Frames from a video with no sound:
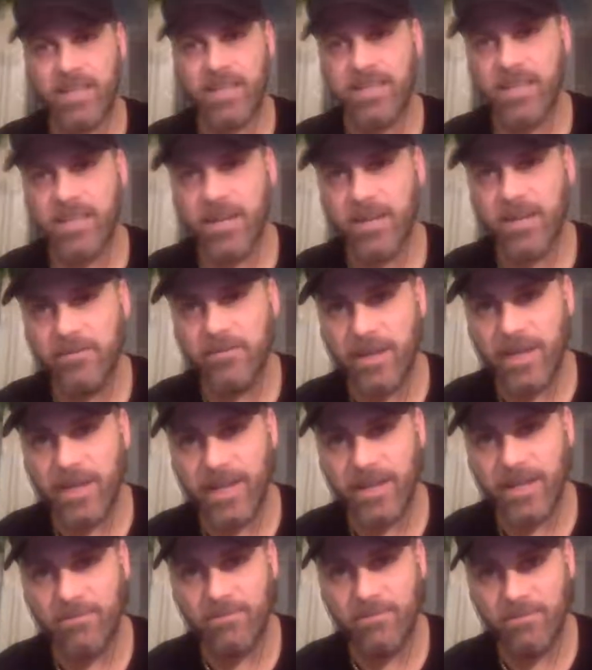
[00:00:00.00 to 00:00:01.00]
a ton
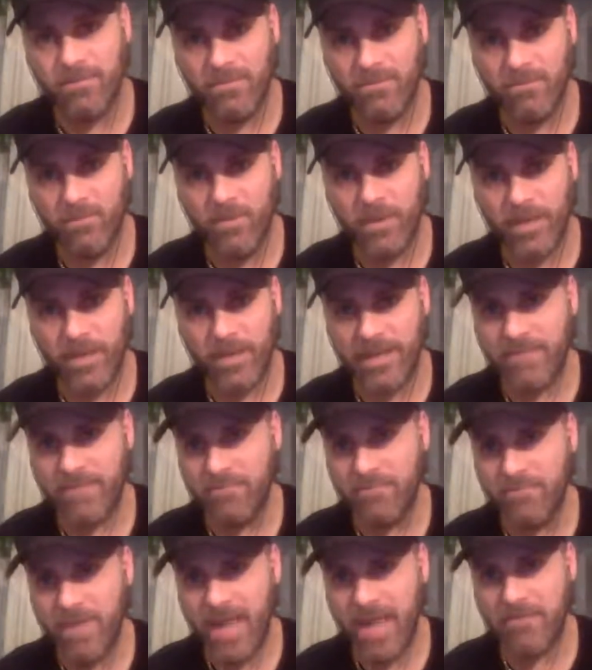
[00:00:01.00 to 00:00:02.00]
of really
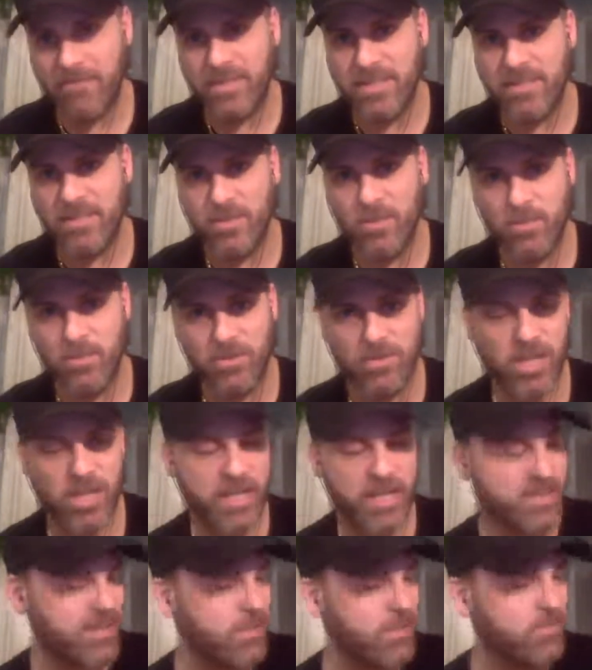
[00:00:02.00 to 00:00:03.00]
hefty super
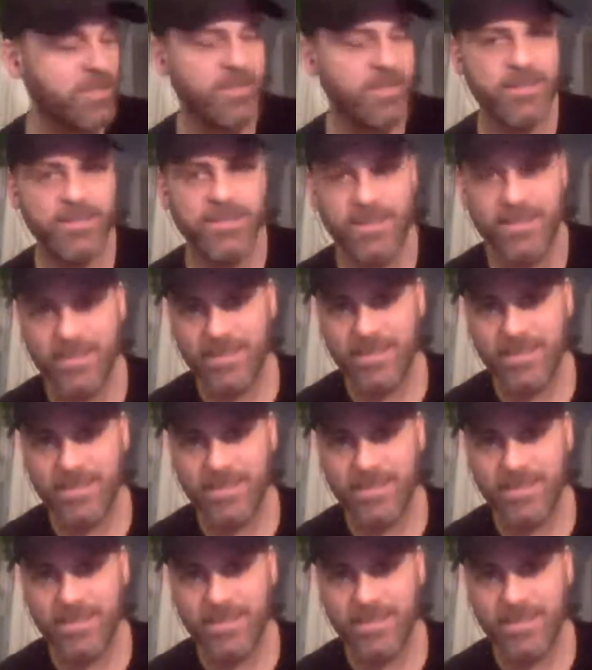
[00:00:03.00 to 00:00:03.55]
chats coming in.